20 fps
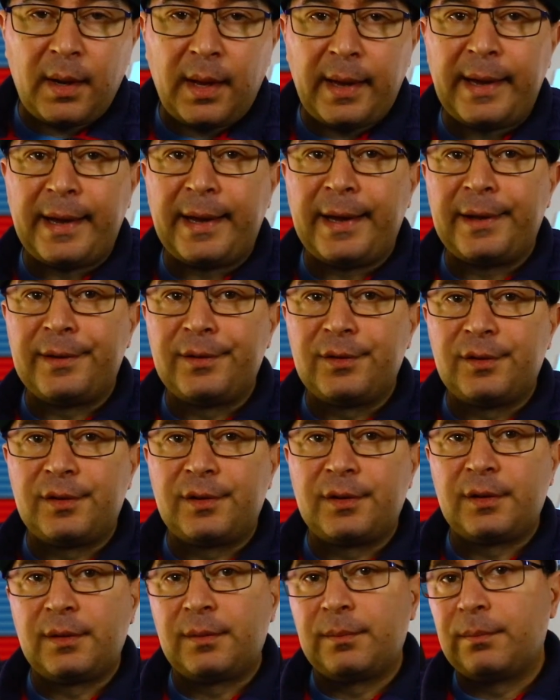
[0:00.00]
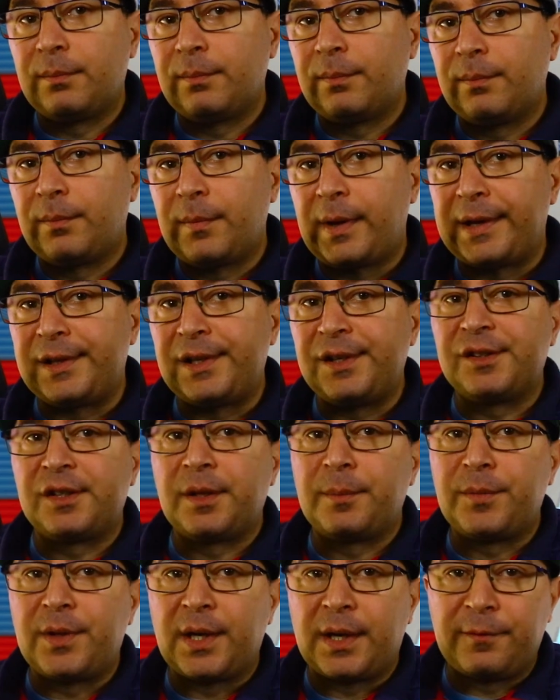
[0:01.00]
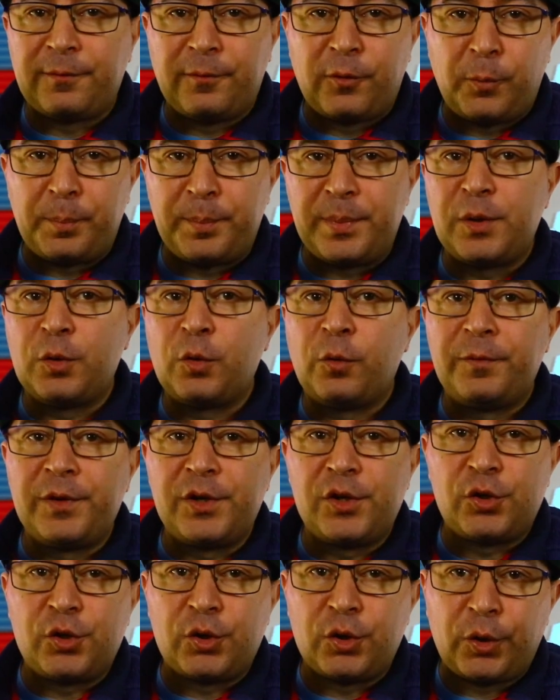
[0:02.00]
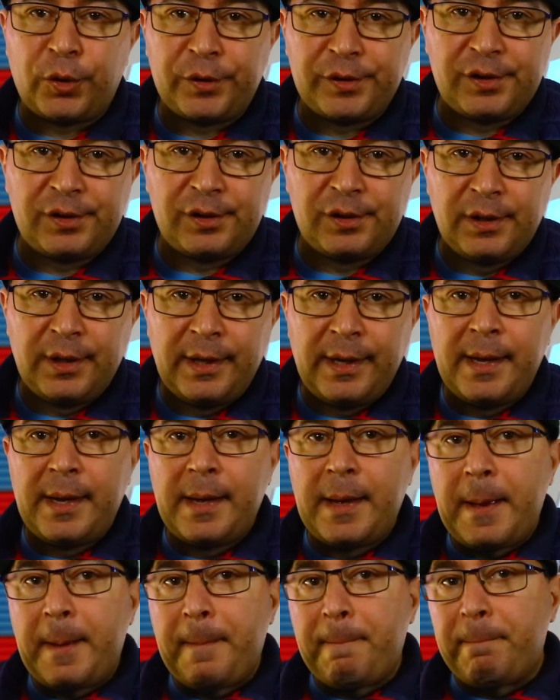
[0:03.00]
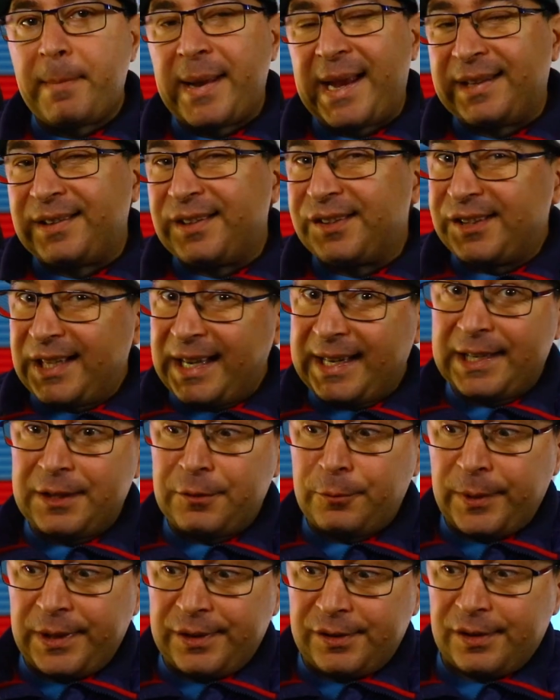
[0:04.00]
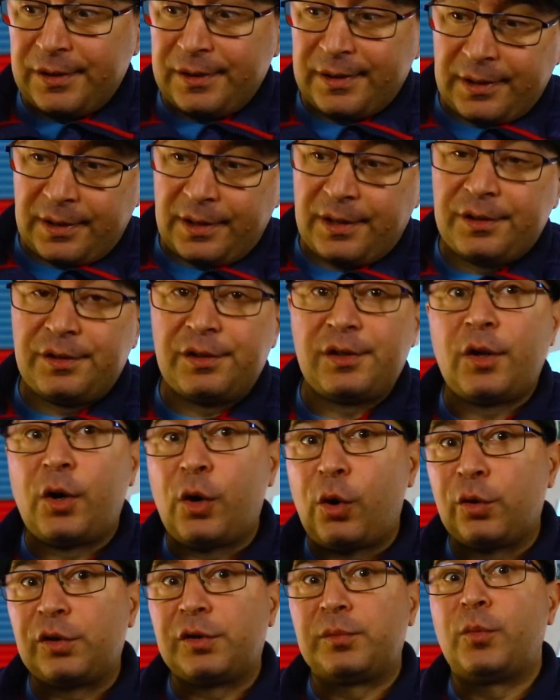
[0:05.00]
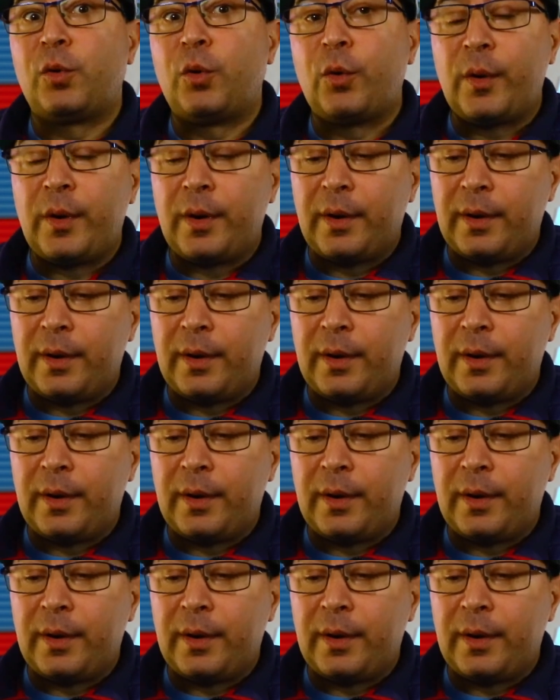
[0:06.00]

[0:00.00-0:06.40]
and I need something for POV shots. And the second reason is Osmo